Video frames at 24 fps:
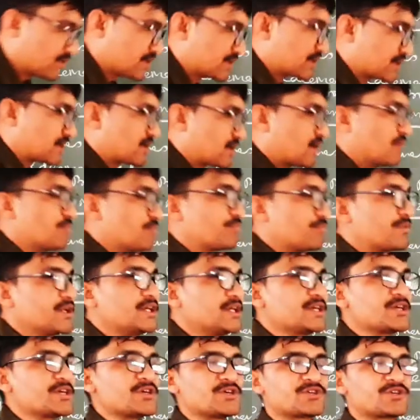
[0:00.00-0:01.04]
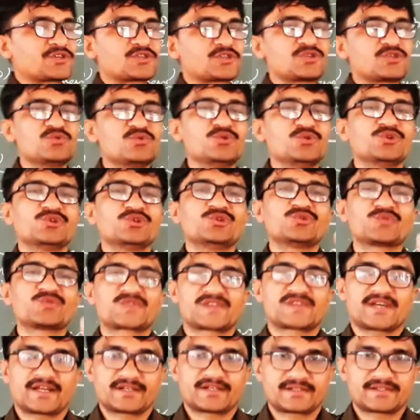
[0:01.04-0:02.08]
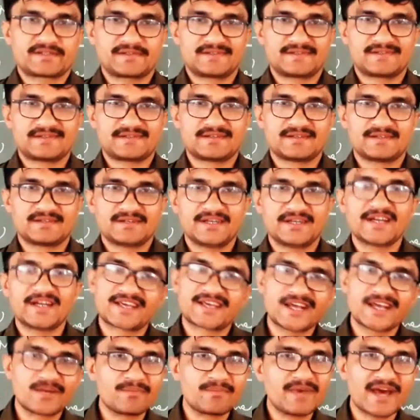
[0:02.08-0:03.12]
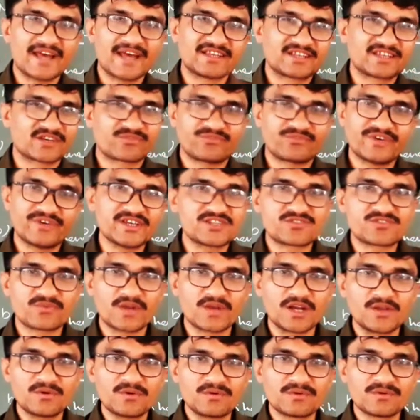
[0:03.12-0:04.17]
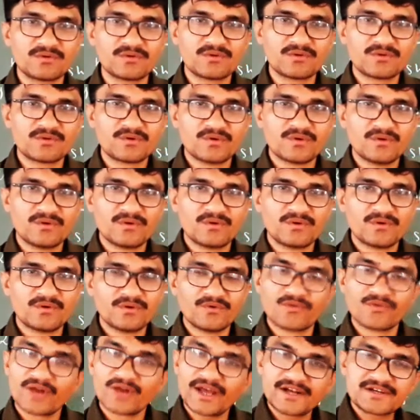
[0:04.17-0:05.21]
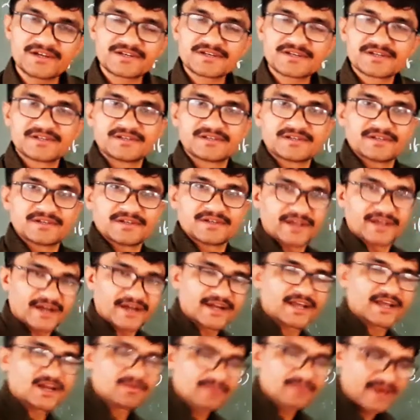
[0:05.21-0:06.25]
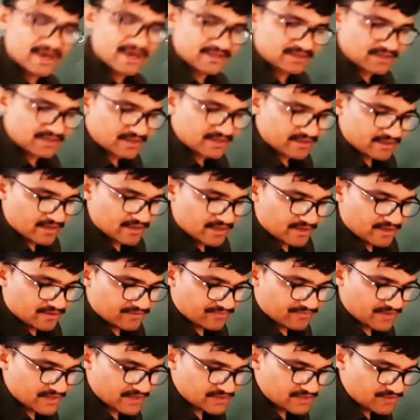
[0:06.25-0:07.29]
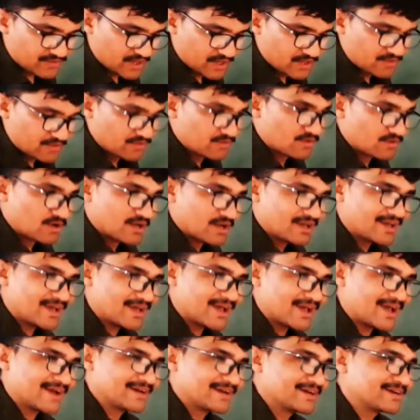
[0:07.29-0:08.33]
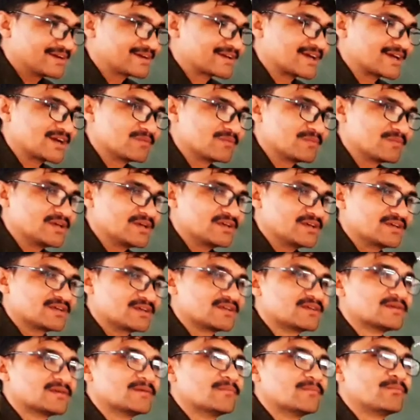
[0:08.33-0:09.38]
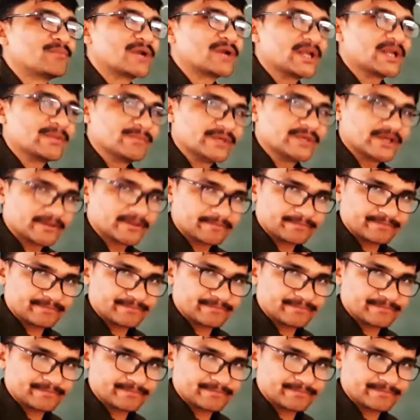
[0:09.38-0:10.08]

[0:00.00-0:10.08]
the company issue new shares. It can be either face value, right? It can be either face value and it can be premium,